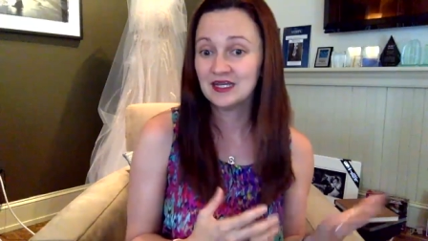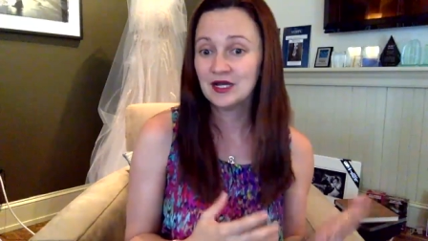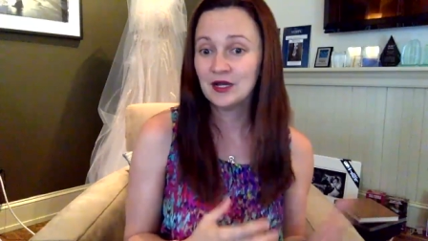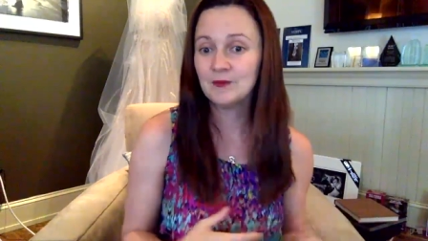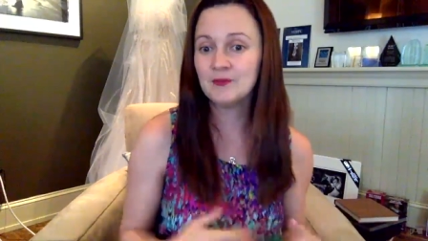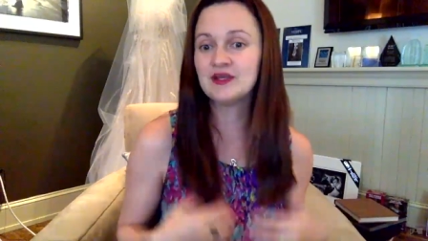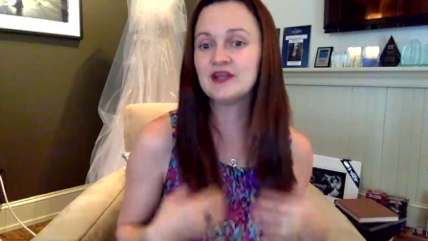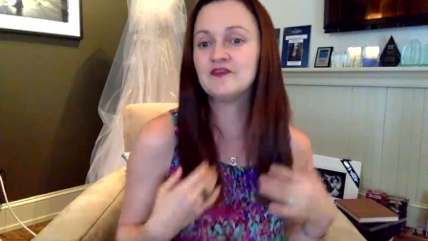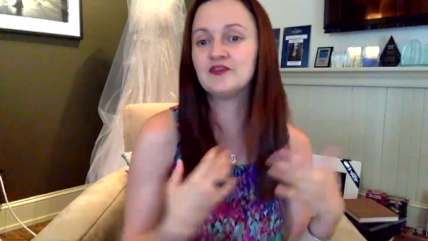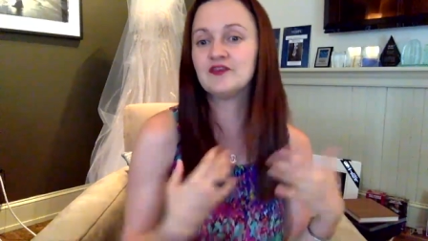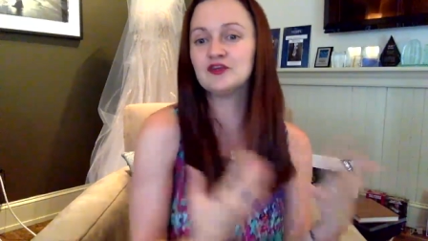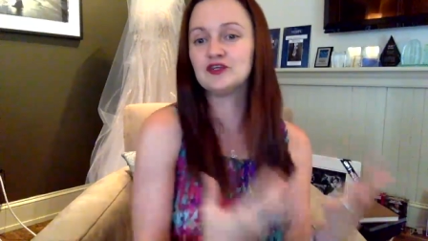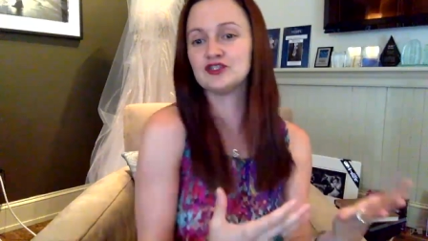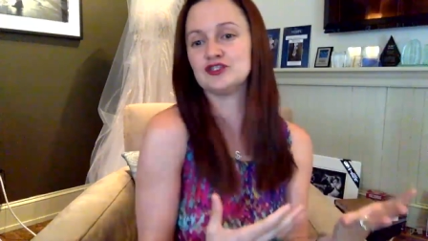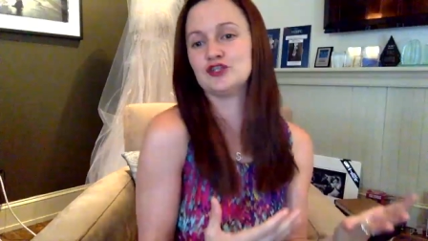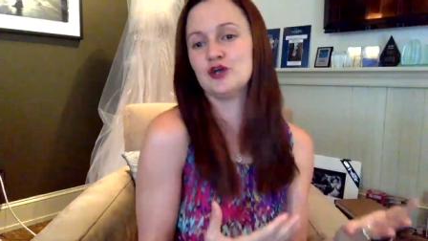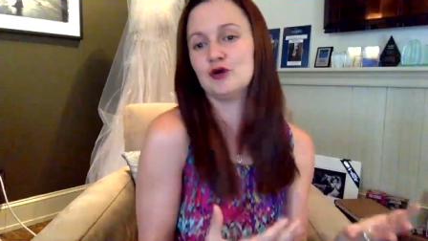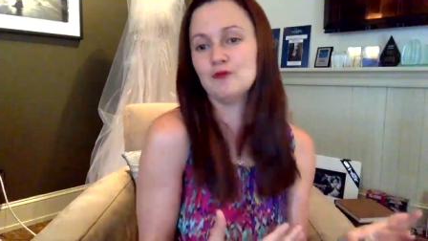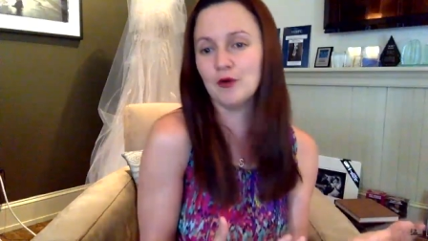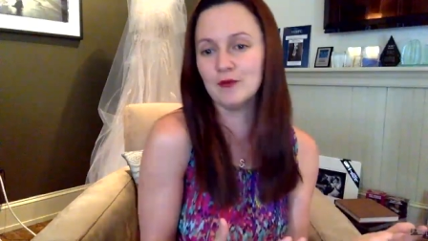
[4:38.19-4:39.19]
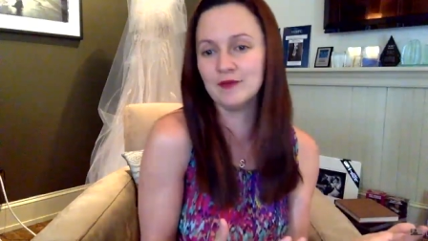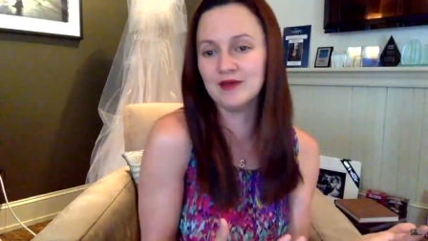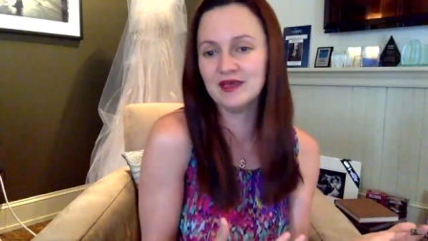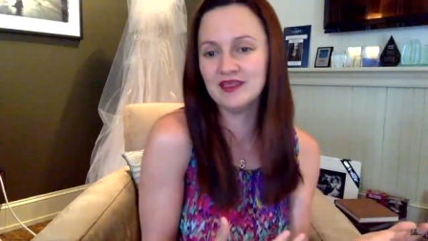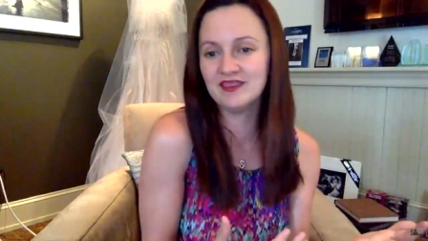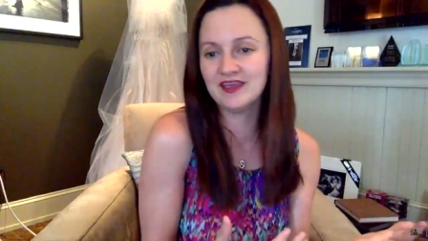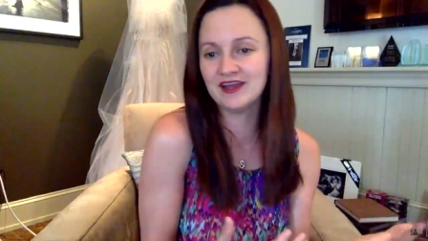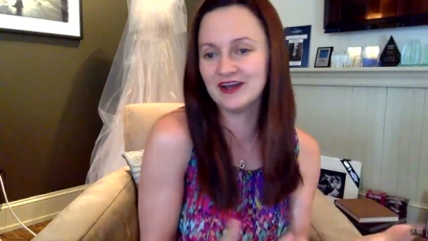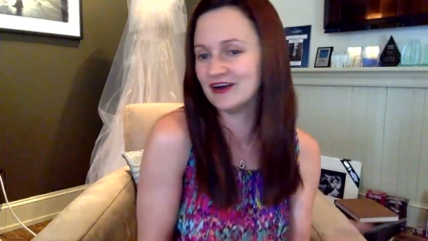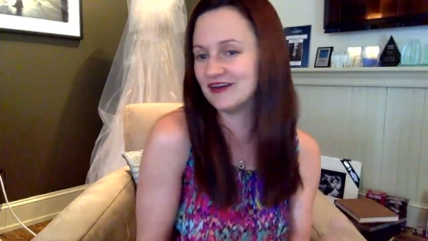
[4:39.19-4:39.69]
But if there's no moment
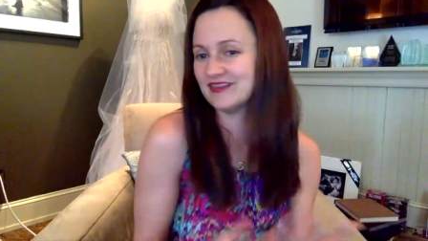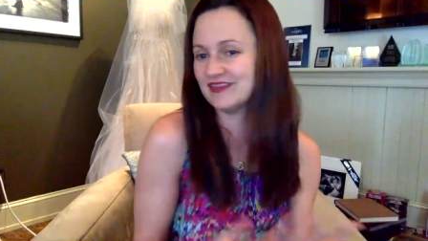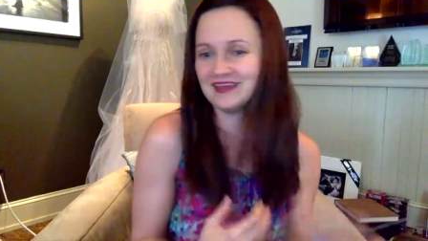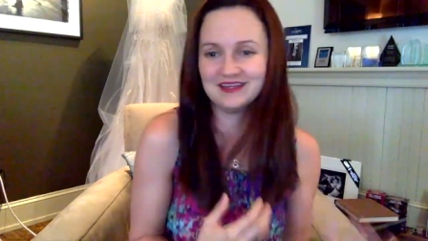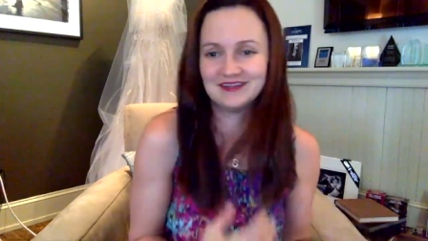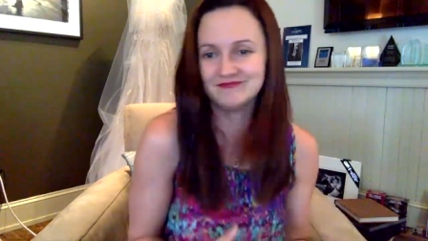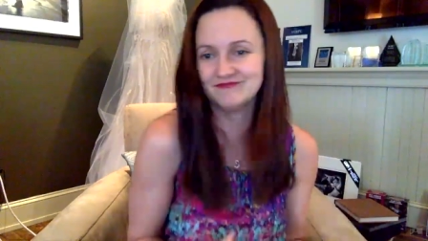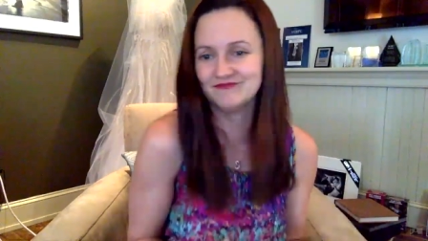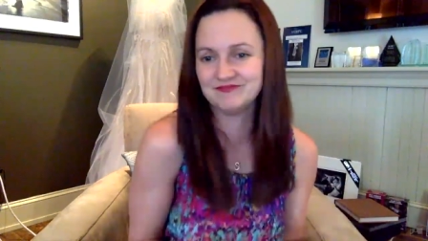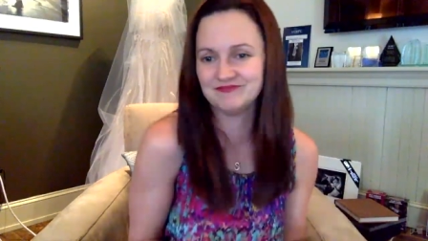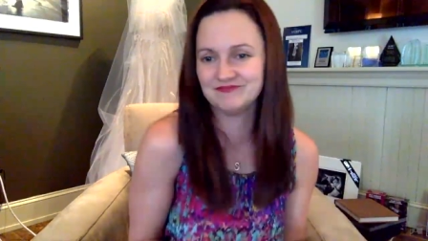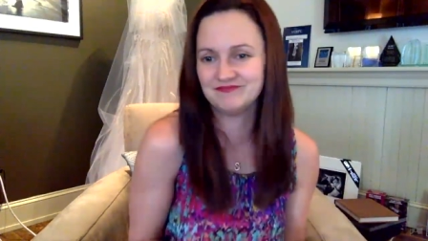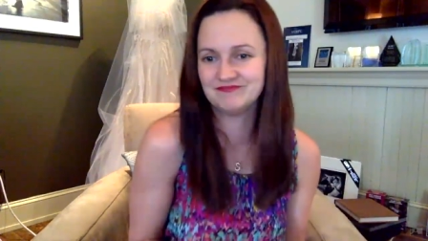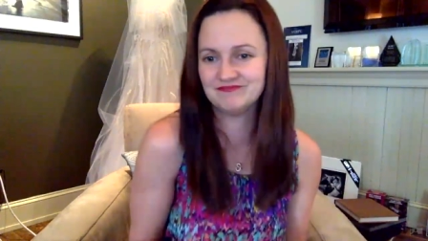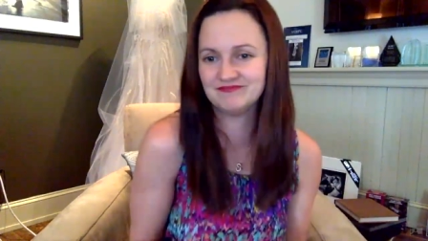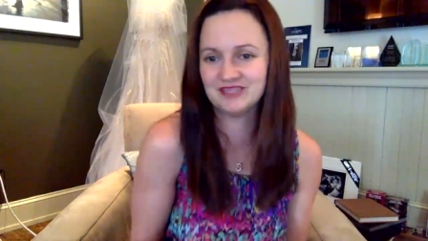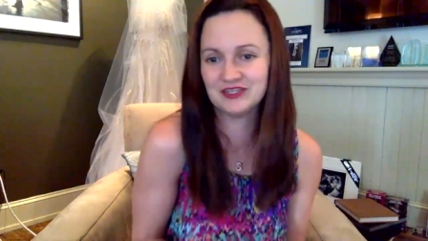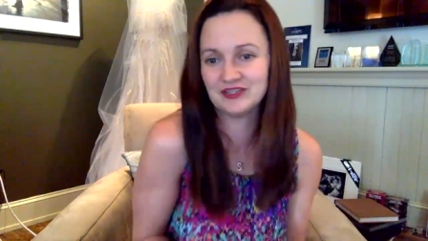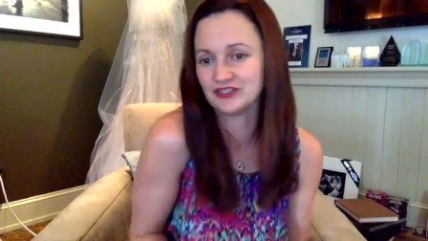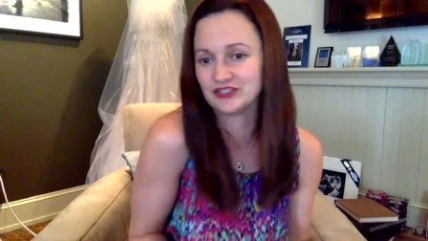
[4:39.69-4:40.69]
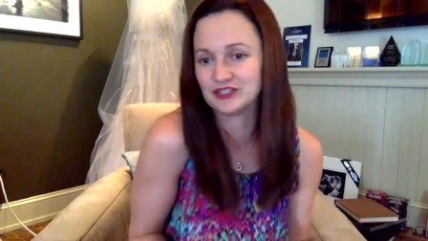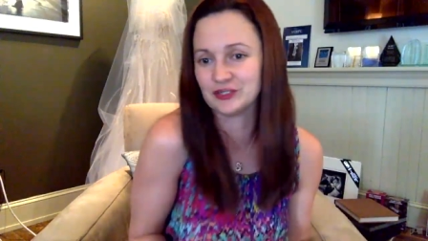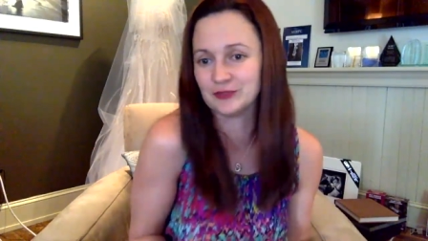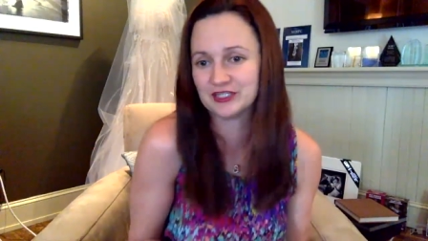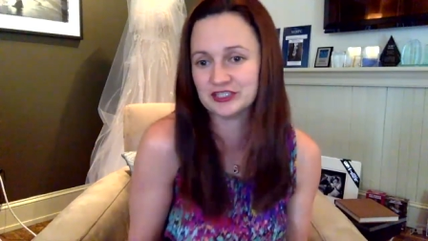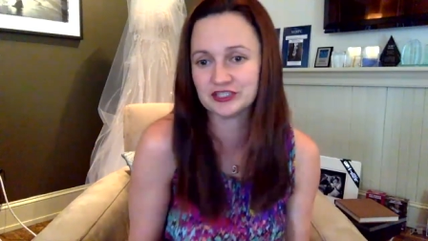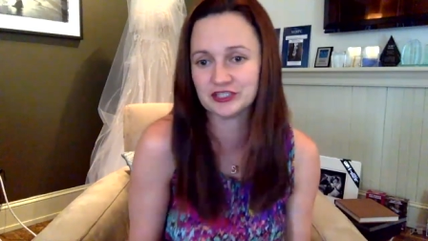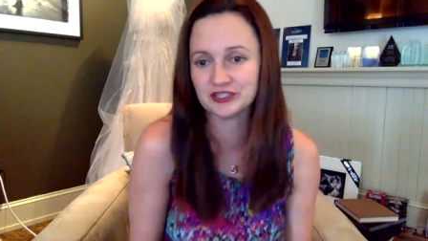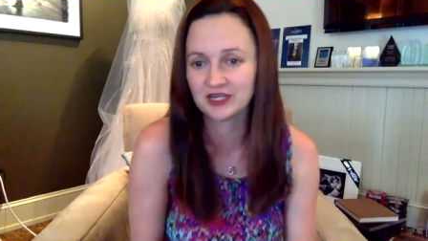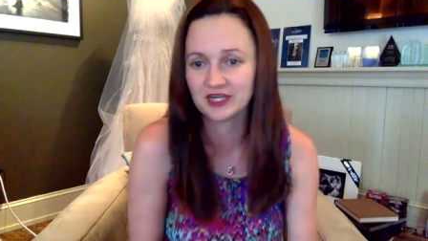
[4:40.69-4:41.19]
there, then, then there's no
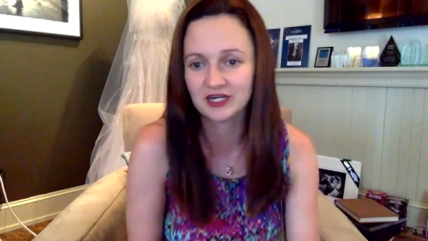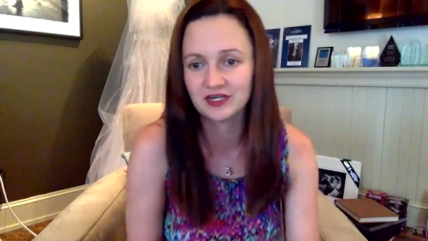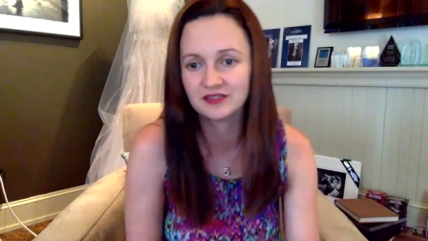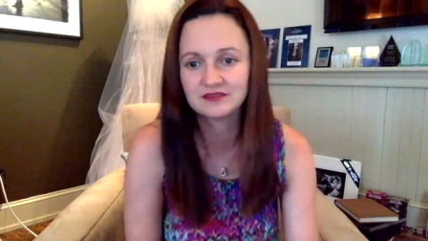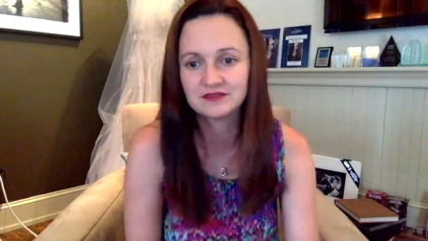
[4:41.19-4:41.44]
picture there.